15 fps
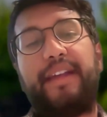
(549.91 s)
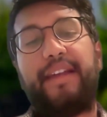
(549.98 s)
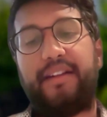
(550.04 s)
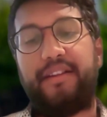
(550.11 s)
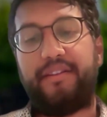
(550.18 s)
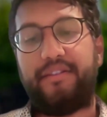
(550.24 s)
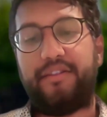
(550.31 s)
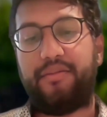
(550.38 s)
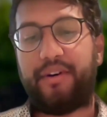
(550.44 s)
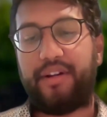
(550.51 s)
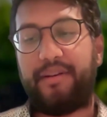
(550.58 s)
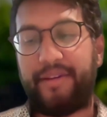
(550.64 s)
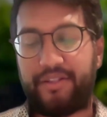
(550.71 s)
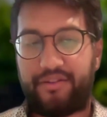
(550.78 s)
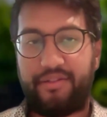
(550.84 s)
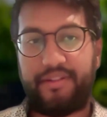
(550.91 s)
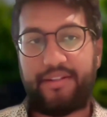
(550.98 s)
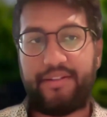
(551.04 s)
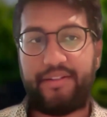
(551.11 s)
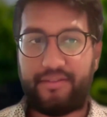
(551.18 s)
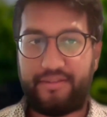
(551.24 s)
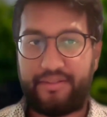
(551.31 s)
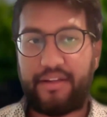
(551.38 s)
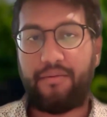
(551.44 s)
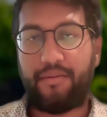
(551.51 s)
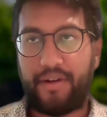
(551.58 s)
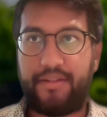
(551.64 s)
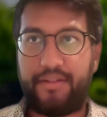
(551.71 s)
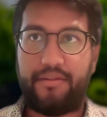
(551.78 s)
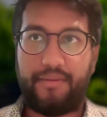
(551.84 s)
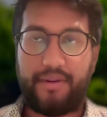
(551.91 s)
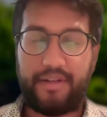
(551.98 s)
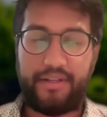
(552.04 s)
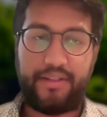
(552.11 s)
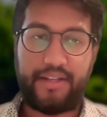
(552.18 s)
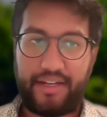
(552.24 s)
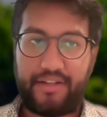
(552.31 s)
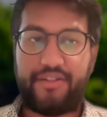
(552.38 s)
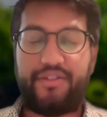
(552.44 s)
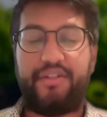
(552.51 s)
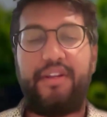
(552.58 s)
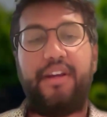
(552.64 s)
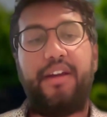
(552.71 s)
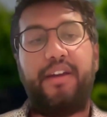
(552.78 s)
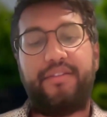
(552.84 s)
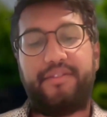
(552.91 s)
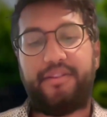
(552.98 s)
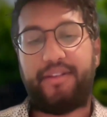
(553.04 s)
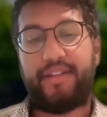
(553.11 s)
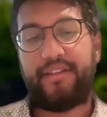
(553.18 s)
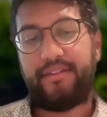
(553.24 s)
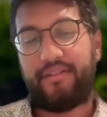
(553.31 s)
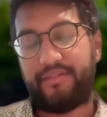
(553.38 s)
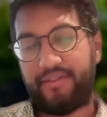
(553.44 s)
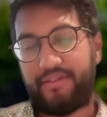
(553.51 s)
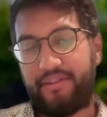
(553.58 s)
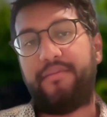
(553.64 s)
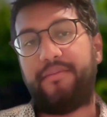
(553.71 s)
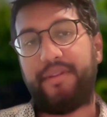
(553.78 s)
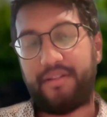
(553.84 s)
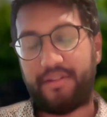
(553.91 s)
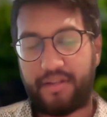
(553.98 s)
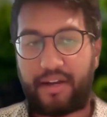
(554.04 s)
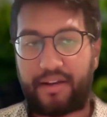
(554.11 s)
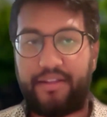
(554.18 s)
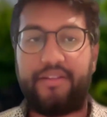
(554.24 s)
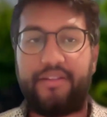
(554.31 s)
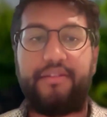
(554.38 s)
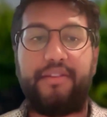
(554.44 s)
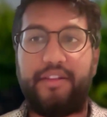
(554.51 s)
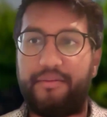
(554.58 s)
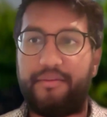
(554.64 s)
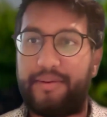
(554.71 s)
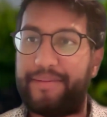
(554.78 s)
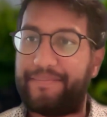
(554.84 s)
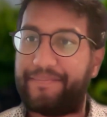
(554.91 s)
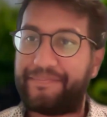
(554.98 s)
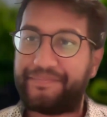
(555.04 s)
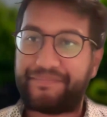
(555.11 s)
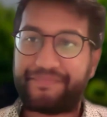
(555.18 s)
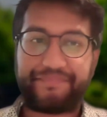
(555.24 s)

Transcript: And you want to make sure that there's that one-to-one touch so that there's a human talking to a human.